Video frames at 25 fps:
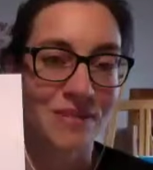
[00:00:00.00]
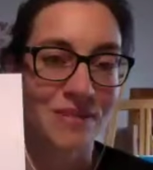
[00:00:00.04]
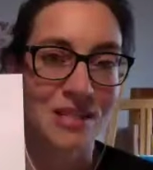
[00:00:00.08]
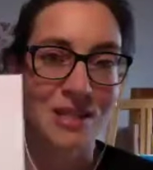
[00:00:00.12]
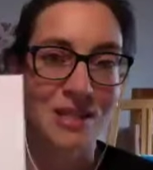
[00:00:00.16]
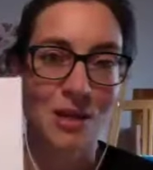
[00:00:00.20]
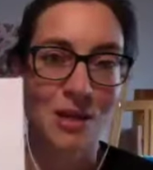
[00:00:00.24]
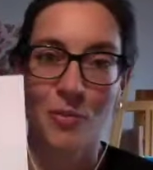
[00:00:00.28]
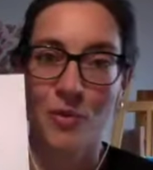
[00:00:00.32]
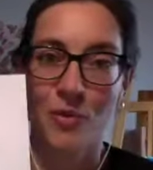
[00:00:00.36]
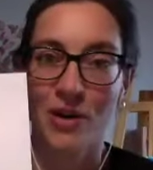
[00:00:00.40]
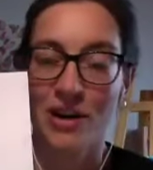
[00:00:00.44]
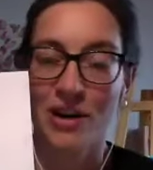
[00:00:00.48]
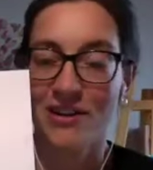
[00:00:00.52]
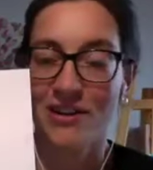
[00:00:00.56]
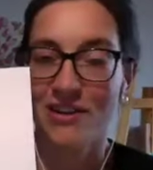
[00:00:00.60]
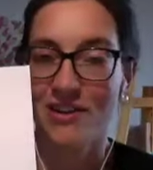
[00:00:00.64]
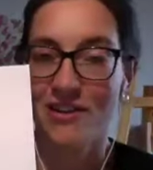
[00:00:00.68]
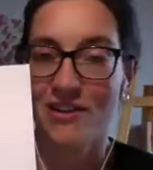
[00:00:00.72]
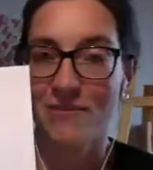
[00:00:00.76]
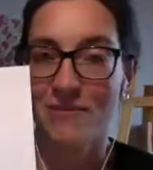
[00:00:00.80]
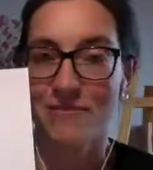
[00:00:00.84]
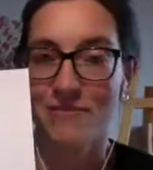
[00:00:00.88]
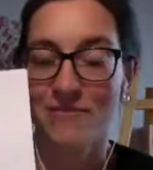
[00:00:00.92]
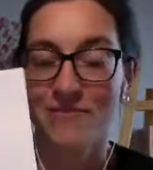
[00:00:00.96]

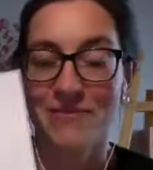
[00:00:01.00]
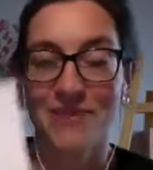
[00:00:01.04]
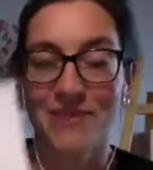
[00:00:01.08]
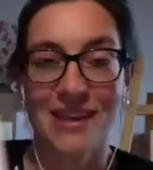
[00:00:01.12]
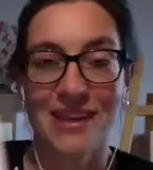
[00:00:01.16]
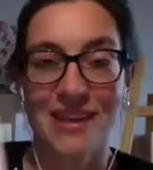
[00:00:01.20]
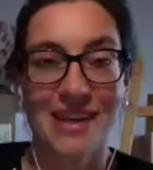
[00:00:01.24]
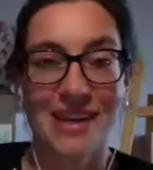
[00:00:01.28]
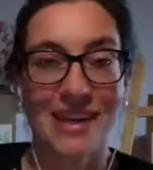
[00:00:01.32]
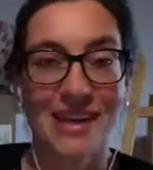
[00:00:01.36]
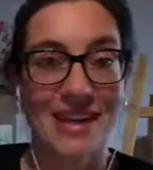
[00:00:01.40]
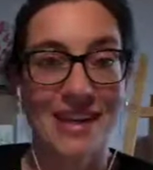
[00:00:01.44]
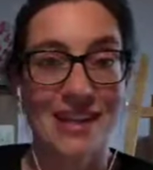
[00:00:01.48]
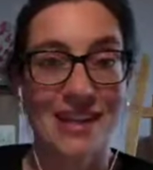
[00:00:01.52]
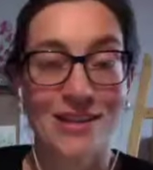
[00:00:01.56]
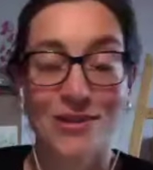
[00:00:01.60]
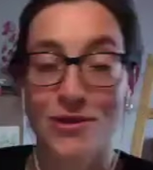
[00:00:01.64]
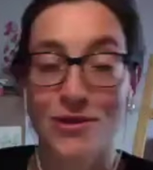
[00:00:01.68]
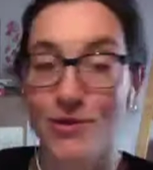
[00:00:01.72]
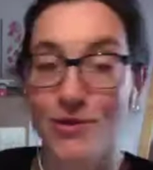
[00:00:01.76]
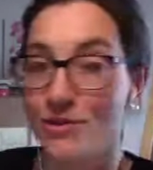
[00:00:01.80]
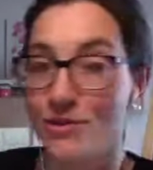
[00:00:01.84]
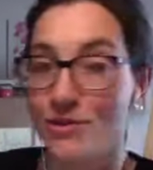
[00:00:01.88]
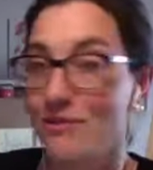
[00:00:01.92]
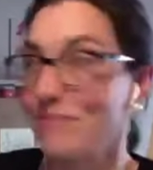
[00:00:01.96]
somewhere in
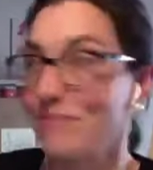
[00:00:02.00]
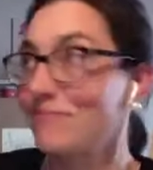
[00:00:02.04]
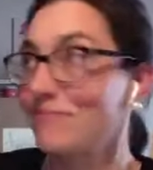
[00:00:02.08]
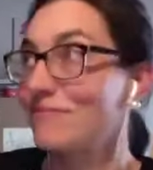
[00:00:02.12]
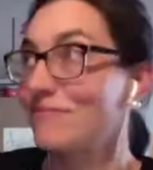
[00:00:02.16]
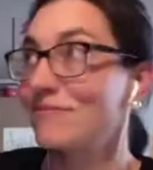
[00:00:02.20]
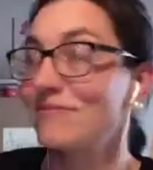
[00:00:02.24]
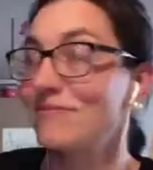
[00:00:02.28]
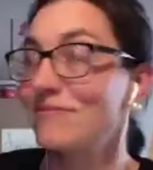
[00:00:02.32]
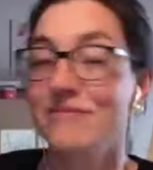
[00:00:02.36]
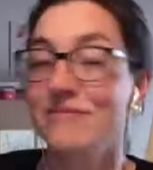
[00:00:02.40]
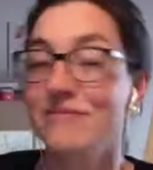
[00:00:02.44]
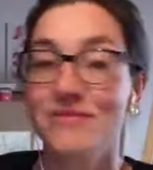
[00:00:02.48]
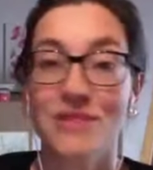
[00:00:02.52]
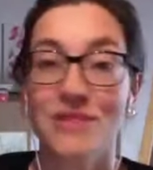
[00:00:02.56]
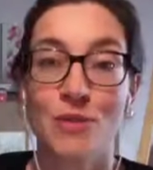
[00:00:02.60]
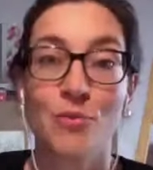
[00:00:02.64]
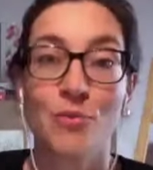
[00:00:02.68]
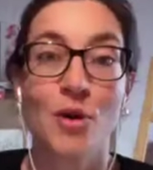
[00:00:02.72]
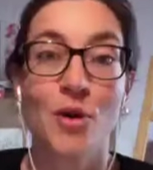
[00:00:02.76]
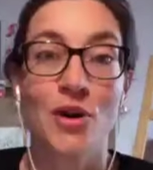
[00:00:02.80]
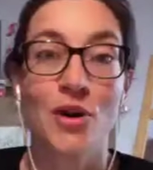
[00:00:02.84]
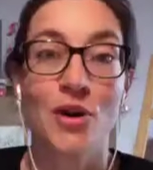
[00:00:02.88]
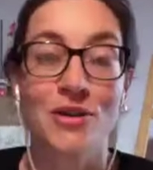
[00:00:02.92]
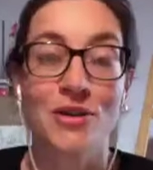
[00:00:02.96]
your
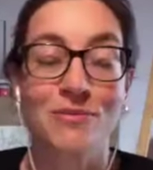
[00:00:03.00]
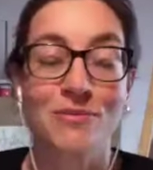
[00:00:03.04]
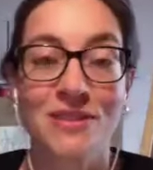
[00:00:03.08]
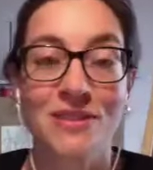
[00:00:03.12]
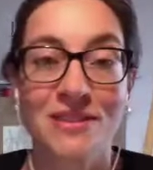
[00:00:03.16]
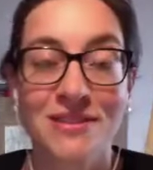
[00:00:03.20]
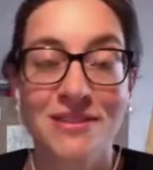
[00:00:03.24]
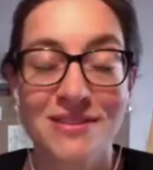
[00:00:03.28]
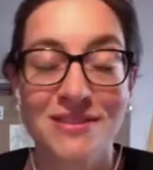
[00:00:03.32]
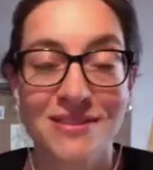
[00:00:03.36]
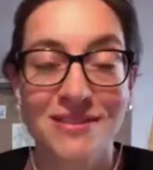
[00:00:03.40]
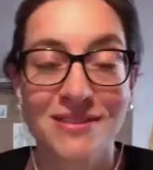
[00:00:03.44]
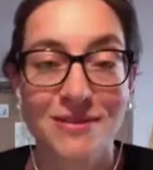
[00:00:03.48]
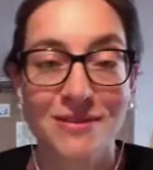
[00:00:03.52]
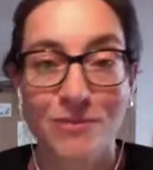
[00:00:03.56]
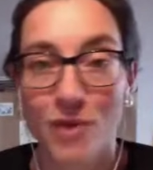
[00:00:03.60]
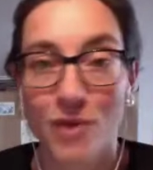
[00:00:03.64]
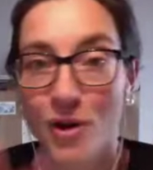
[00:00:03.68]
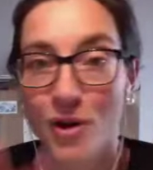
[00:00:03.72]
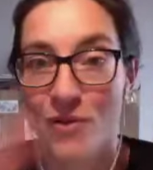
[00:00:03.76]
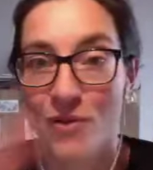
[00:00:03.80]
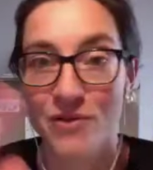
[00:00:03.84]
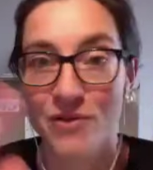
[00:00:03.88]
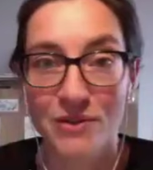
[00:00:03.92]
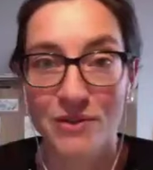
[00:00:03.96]
apartment,
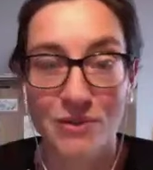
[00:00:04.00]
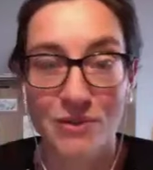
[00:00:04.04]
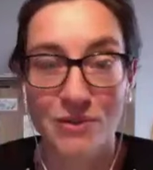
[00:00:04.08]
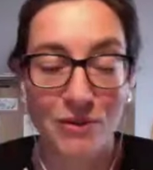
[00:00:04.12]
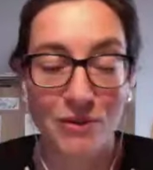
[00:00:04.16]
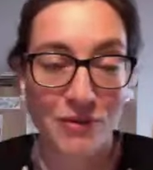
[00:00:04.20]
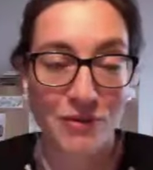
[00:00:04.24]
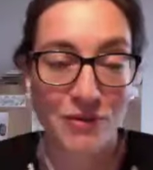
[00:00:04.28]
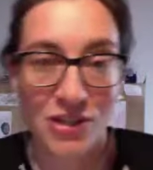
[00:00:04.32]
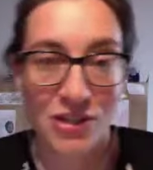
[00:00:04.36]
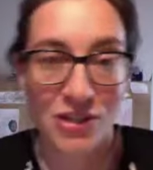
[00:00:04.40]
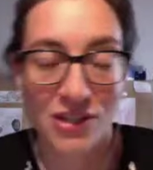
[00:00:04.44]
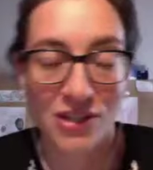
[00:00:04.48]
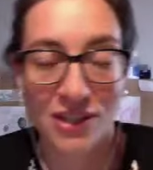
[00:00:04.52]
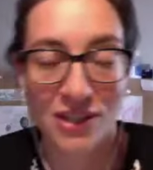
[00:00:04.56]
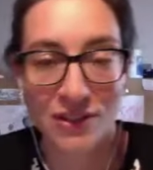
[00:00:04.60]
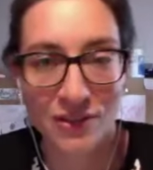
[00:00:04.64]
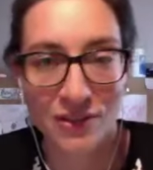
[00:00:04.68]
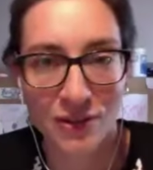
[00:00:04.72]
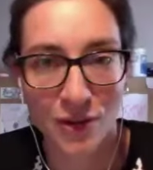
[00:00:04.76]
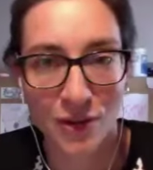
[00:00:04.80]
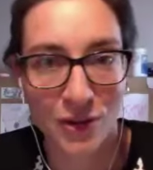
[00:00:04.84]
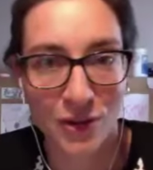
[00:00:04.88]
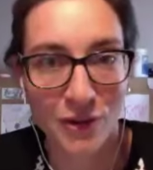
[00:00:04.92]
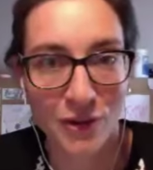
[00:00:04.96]
on
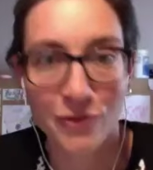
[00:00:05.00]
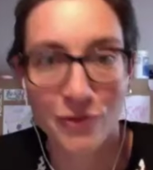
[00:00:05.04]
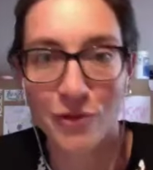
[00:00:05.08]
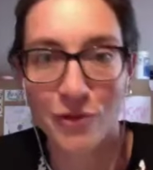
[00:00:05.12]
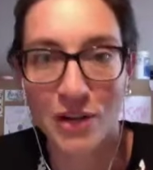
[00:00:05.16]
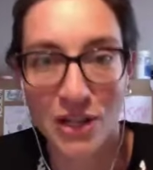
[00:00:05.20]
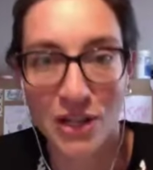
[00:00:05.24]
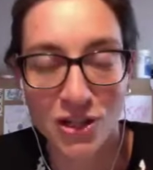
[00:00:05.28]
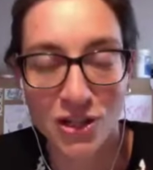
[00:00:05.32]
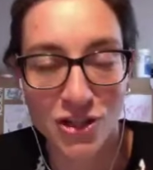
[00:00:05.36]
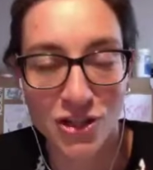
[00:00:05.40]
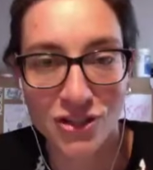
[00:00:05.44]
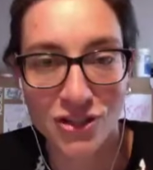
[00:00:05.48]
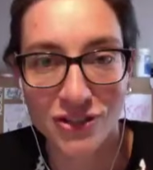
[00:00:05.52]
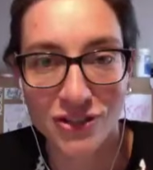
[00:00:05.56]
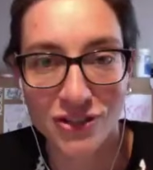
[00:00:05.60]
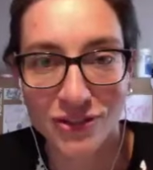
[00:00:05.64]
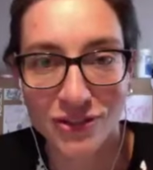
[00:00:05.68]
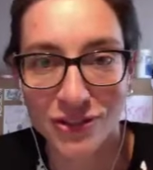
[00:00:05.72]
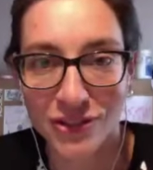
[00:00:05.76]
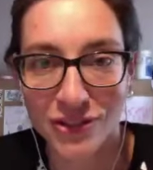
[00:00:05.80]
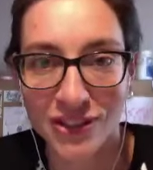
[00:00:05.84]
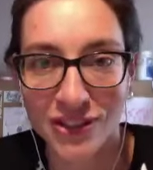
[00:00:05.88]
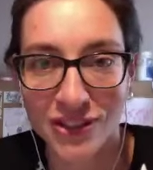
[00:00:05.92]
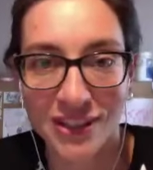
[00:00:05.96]
the fridge,
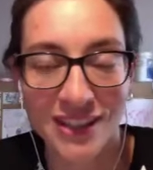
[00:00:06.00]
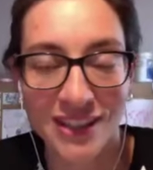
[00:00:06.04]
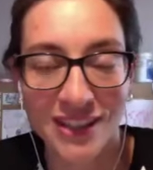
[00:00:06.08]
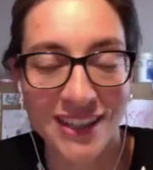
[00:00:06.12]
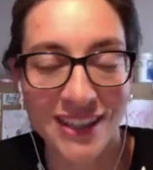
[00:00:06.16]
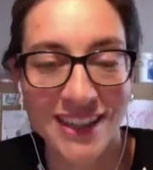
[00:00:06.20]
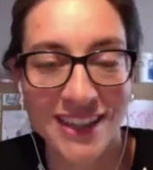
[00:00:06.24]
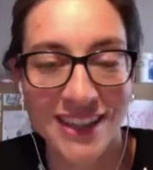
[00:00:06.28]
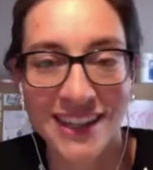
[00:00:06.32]
or